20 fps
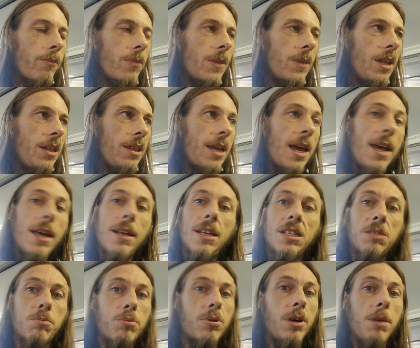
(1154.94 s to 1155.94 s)
yeah, that's
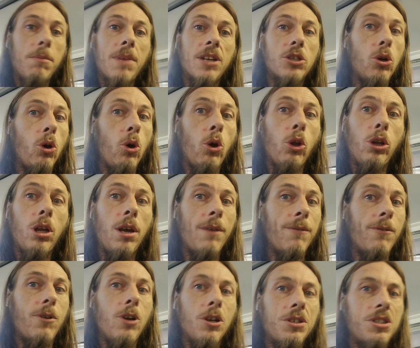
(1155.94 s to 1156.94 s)
pretty much all
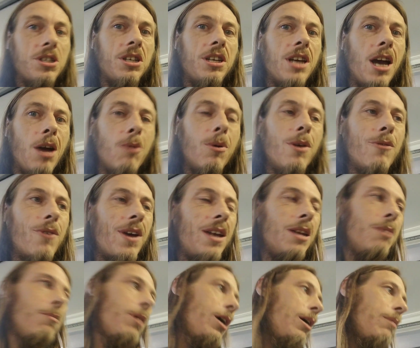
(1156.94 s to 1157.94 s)
I've got to go with at
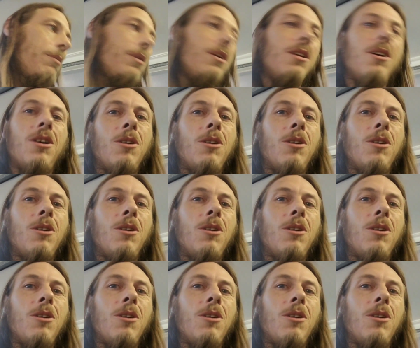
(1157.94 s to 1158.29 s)
the moment.